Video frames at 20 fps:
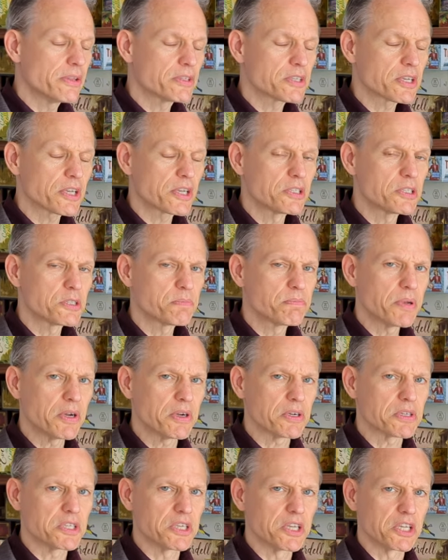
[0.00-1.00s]
there's a
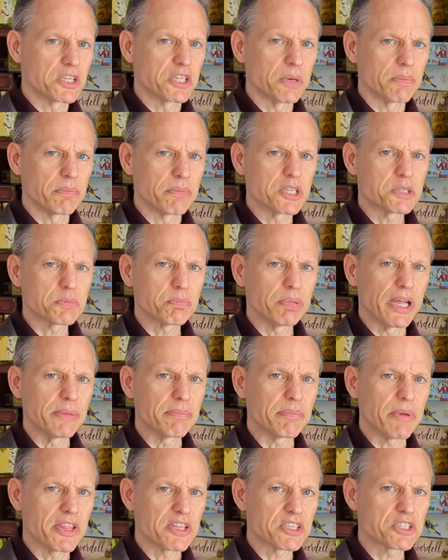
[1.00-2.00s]
conspiracy to dub this
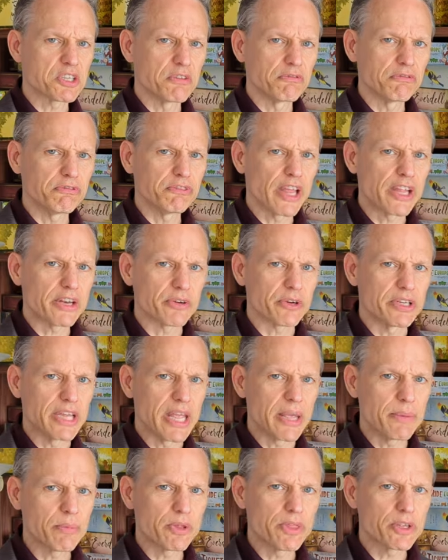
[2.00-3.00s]
plant by this unflattering
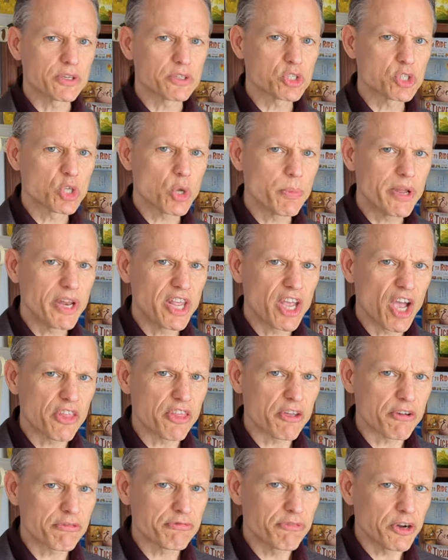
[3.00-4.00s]
name when there's so many
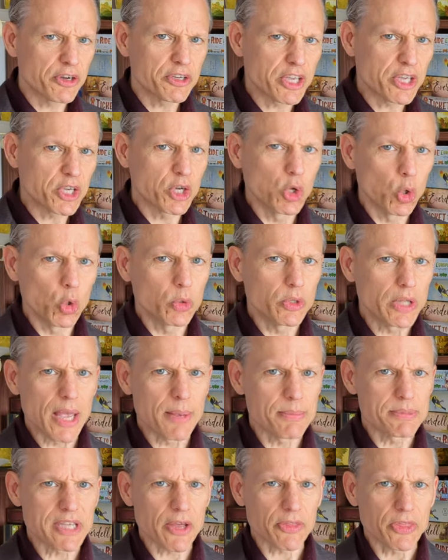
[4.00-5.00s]
other funky cool
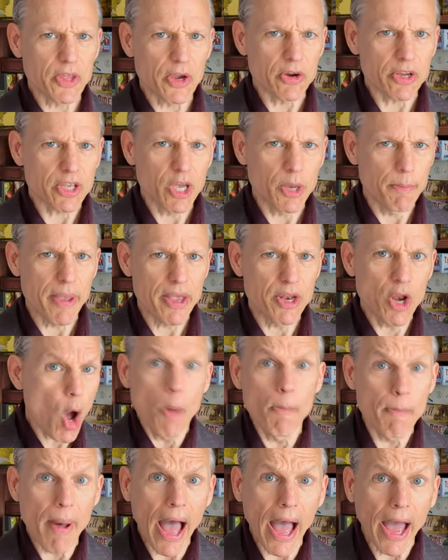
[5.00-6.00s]
names out there it could be
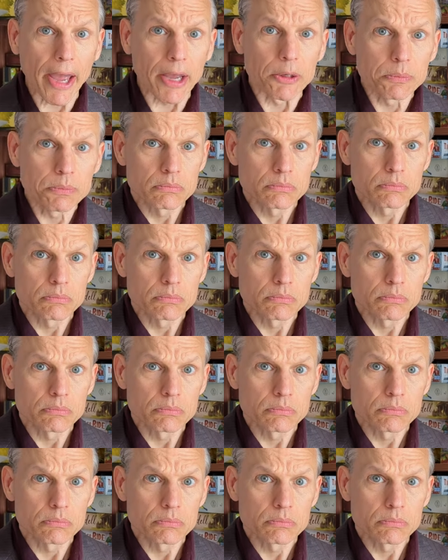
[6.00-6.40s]
known by.